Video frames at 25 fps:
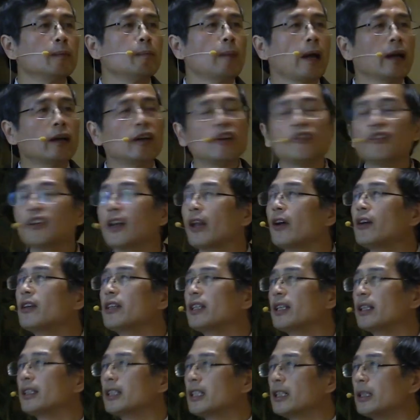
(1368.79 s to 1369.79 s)

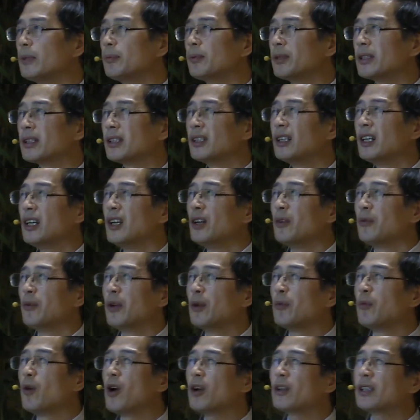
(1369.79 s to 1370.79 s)
microfluidic chips,
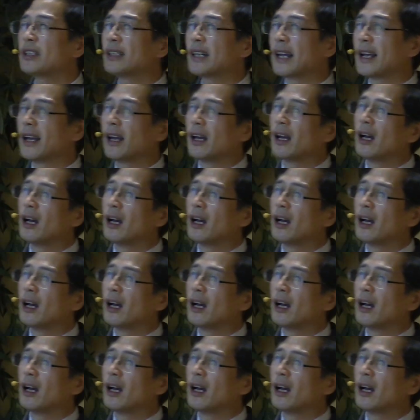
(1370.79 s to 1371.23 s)
we want